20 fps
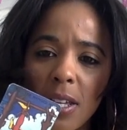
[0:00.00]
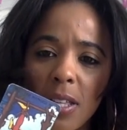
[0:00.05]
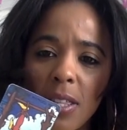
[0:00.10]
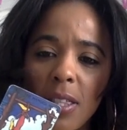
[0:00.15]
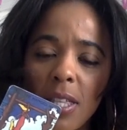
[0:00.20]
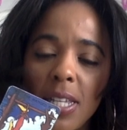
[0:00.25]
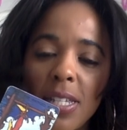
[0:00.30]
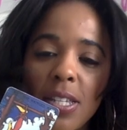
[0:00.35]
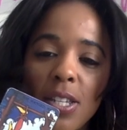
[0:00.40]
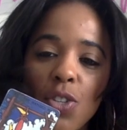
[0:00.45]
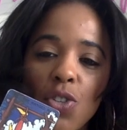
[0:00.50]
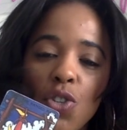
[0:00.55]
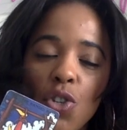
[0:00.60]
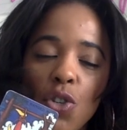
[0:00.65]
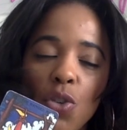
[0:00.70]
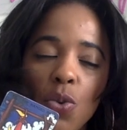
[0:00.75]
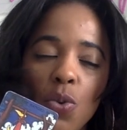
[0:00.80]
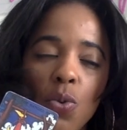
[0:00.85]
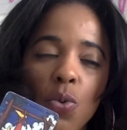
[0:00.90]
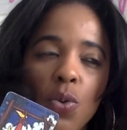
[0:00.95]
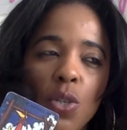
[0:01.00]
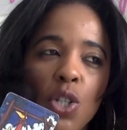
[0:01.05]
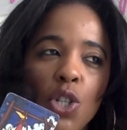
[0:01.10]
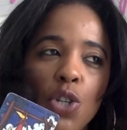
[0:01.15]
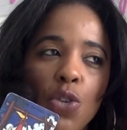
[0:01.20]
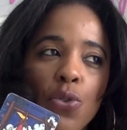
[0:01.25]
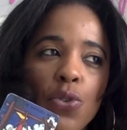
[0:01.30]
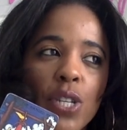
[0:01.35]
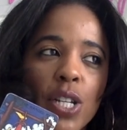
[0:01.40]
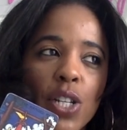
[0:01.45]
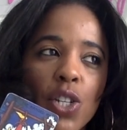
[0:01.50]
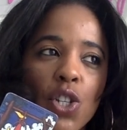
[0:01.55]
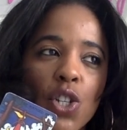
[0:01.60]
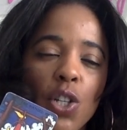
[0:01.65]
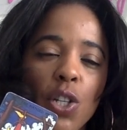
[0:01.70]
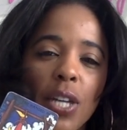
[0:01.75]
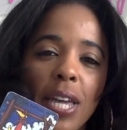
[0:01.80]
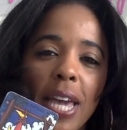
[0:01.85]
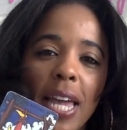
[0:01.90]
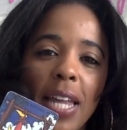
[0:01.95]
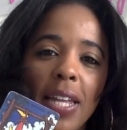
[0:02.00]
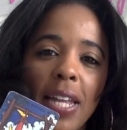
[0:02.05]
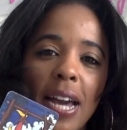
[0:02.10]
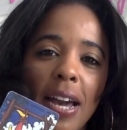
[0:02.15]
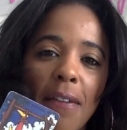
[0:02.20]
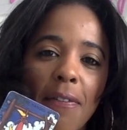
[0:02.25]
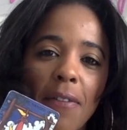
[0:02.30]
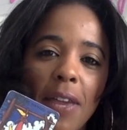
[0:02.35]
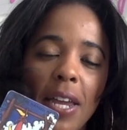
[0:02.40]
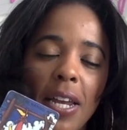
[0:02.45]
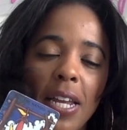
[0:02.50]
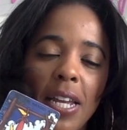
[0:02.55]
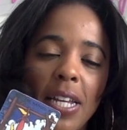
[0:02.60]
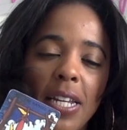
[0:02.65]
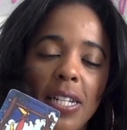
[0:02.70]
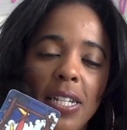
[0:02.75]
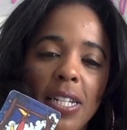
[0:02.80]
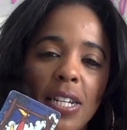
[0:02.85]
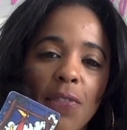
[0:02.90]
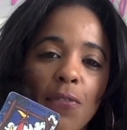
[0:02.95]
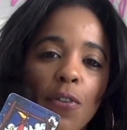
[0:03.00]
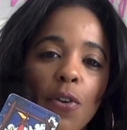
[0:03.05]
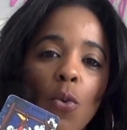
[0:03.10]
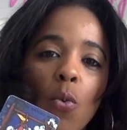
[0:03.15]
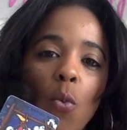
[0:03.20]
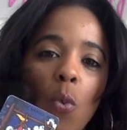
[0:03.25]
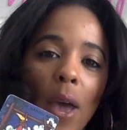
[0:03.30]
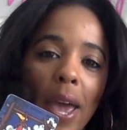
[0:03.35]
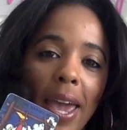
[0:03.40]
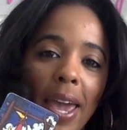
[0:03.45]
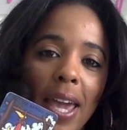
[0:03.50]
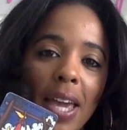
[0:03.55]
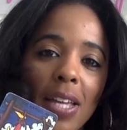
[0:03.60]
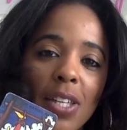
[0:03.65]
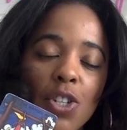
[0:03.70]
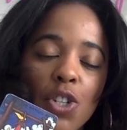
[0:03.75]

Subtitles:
this is you choosing to look at life in a different way,